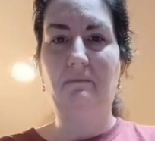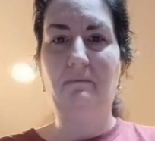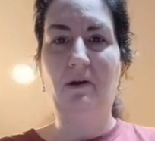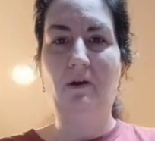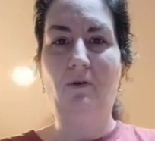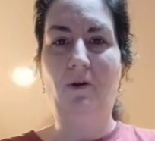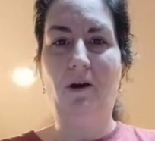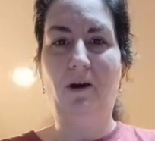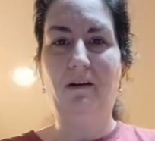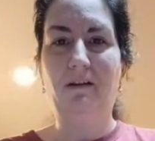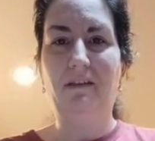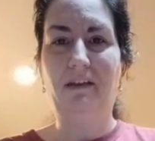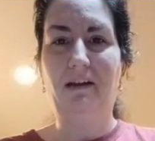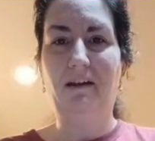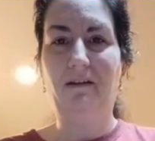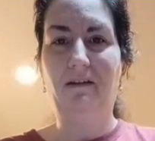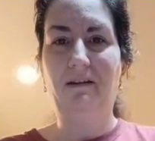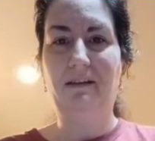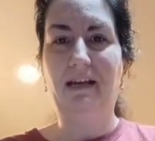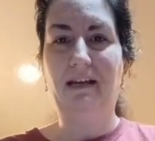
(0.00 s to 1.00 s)
mohawk
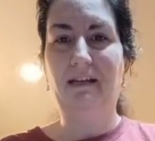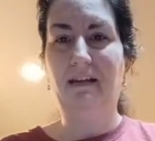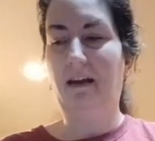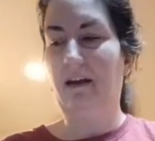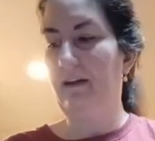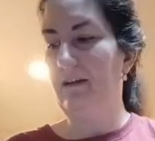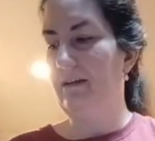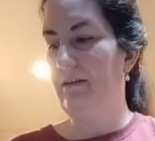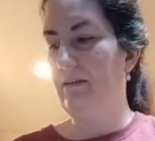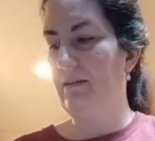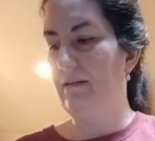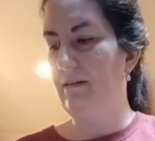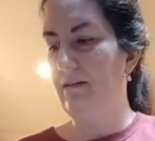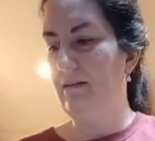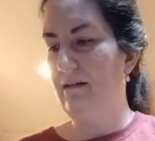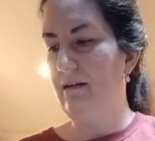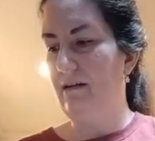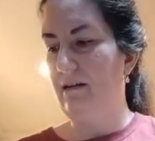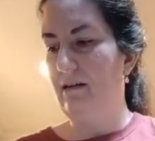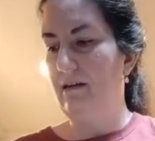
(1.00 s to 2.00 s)
there on that guy.
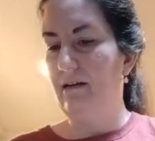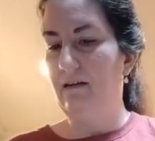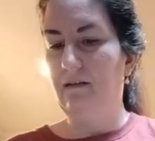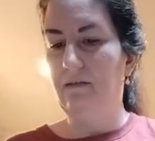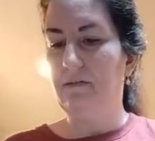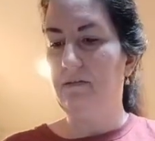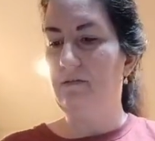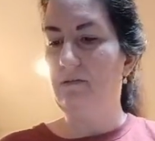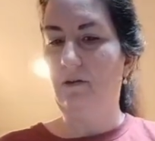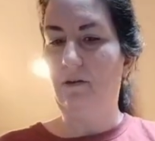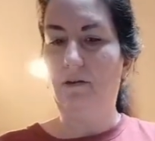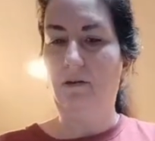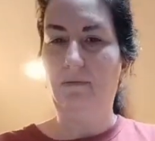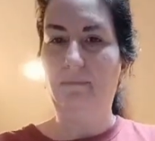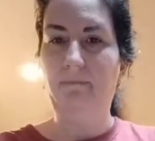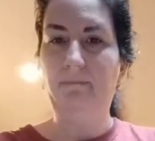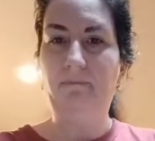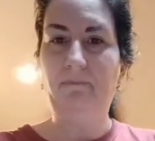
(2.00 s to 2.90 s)
So